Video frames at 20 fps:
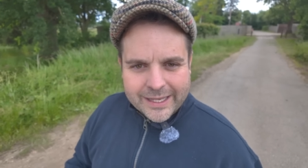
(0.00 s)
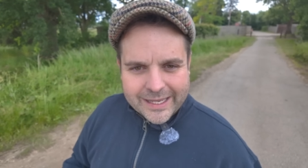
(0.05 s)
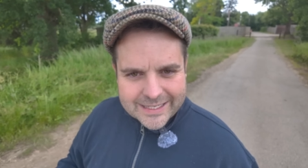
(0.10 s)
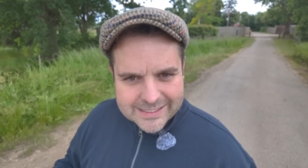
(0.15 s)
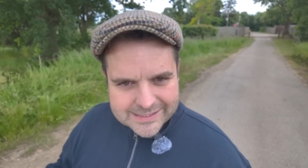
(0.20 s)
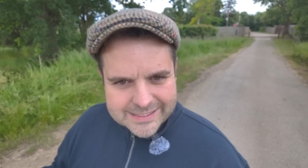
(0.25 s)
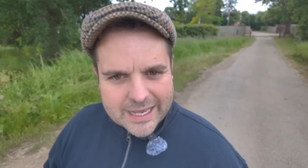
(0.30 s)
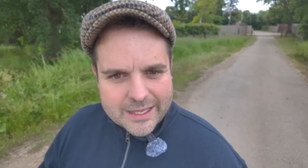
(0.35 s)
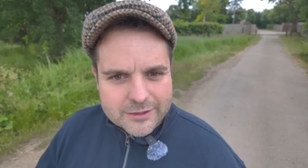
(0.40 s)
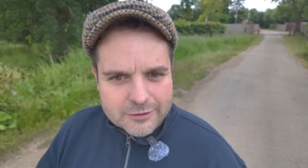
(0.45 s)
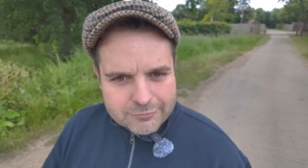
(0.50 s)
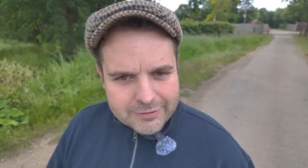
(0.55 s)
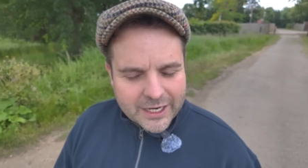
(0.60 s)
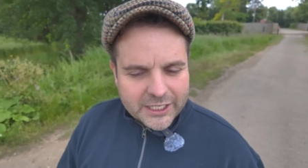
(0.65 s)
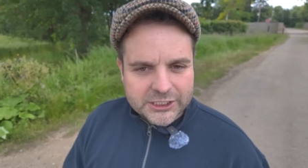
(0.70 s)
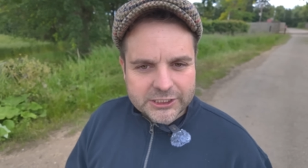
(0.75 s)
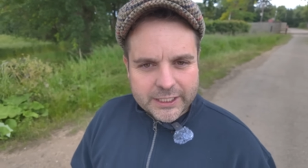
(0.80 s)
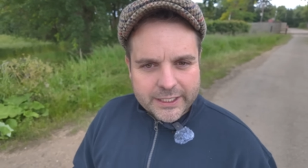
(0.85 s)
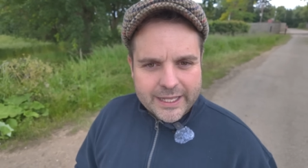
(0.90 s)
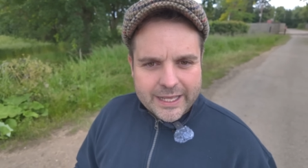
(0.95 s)
Is that the
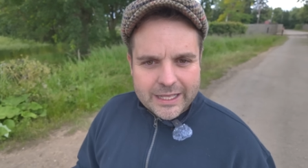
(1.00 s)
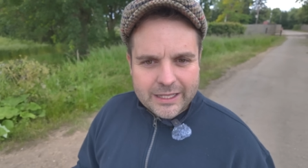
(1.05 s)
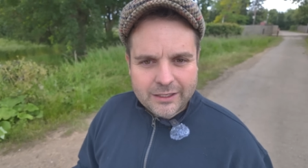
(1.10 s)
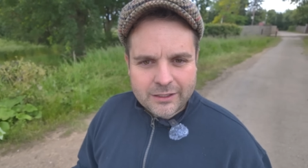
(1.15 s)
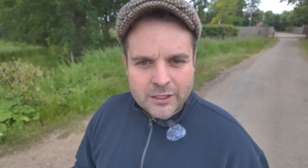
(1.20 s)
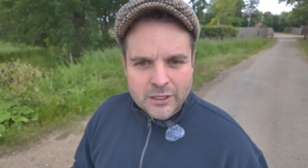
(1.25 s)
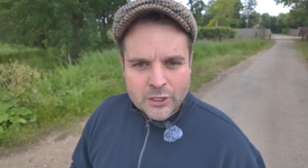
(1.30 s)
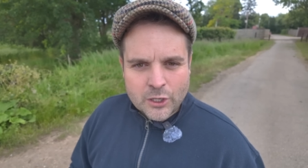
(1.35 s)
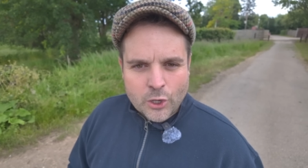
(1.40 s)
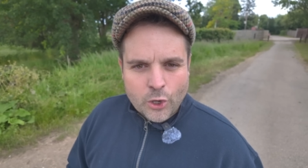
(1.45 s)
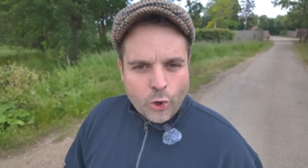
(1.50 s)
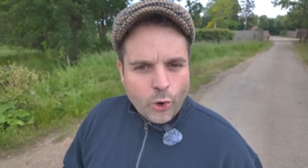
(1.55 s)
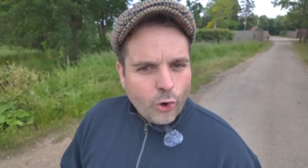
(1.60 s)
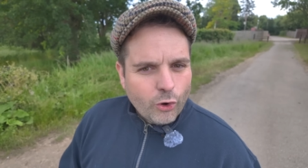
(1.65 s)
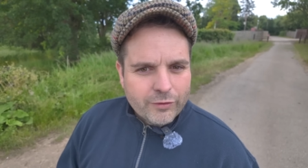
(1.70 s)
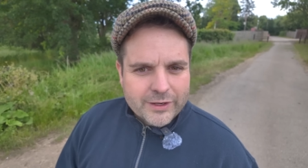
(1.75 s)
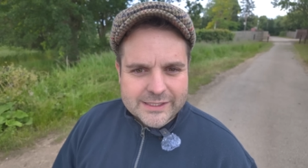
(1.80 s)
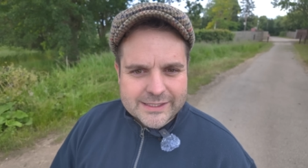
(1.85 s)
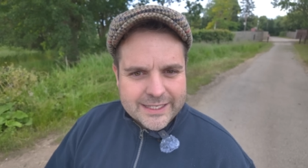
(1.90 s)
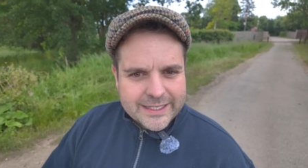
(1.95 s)
rationale?
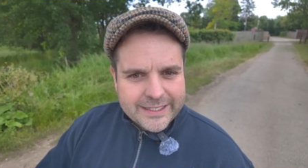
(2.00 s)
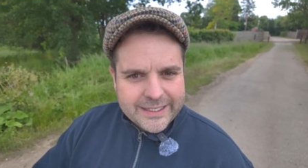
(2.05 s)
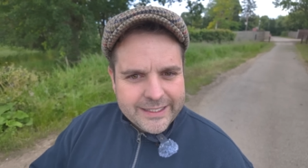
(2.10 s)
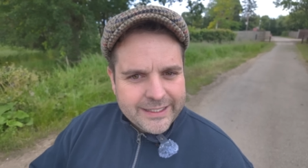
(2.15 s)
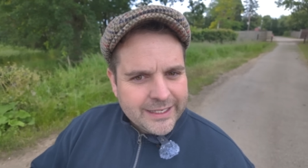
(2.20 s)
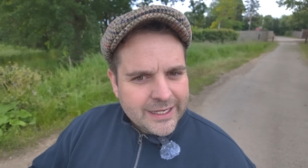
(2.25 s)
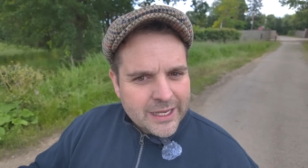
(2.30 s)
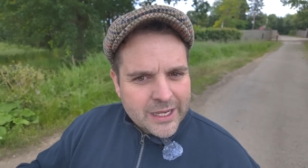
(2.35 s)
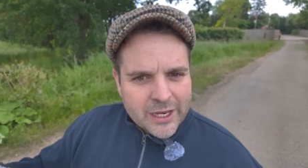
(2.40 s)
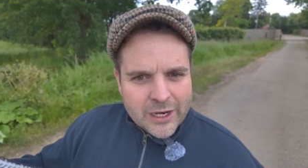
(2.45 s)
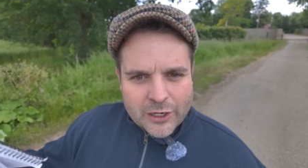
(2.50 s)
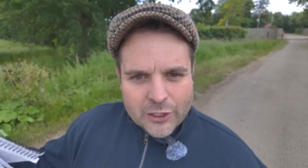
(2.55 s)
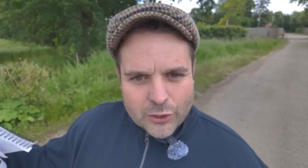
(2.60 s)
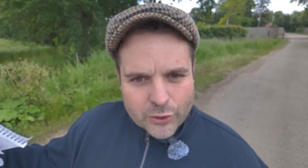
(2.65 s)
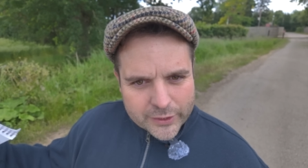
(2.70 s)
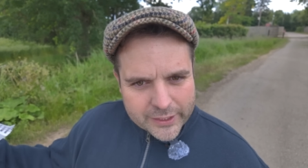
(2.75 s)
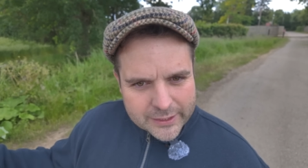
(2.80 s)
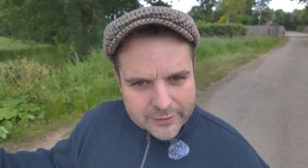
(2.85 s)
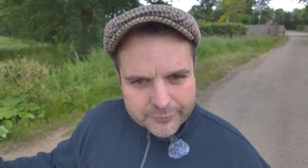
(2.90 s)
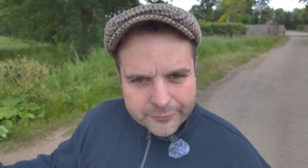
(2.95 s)
Or is he
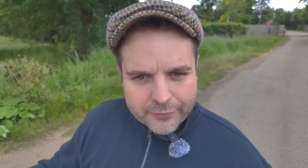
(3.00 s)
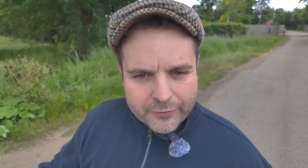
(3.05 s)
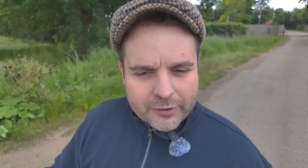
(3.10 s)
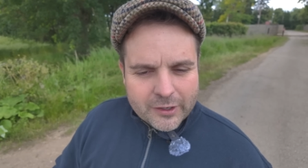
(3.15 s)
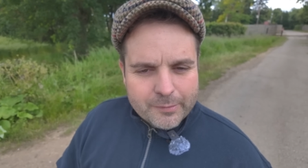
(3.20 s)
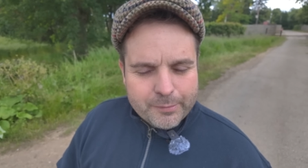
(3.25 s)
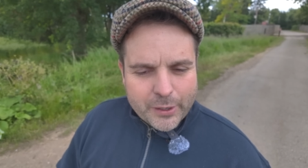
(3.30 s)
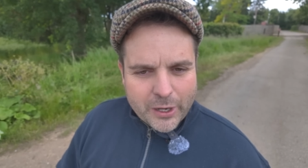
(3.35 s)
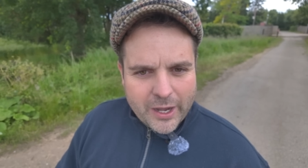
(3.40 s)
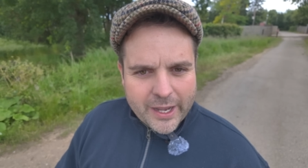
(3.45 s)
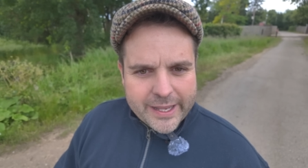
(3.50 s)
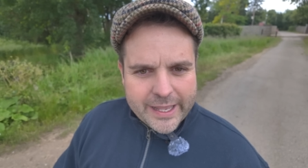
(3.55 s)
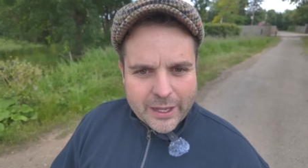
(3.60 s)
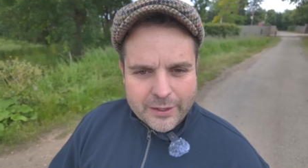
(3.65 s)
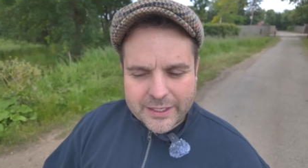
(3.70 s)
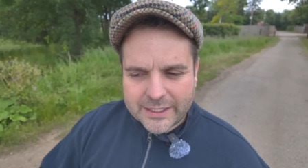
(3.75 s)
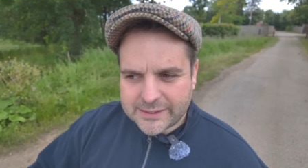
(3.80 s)
looking for a buyout?